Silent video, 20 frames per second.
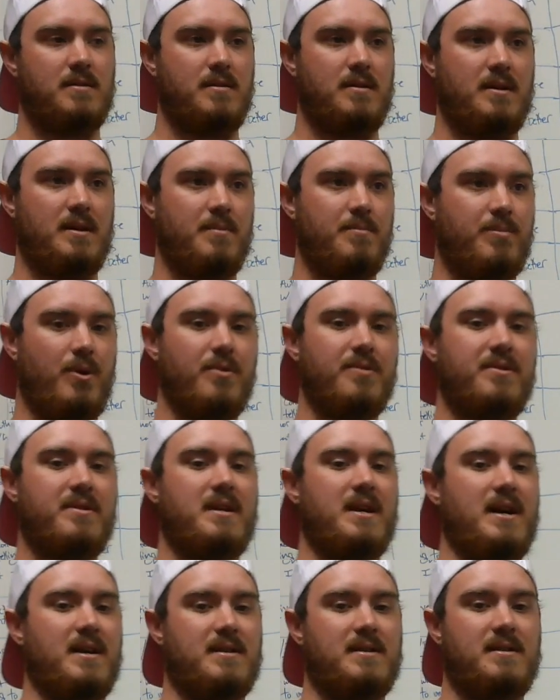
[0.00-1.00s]
in both
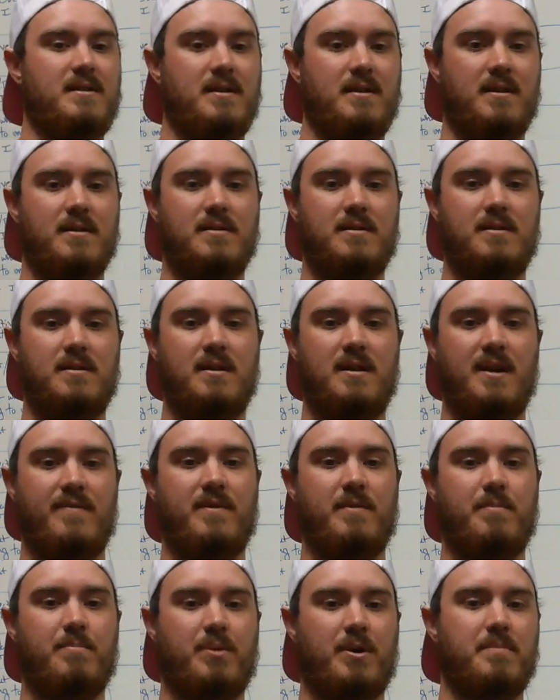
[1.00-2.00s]
texts is
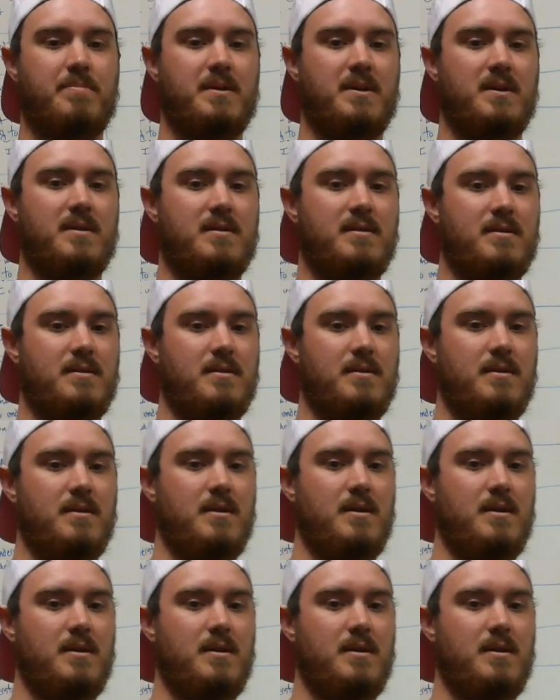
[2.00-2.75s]
giving purpose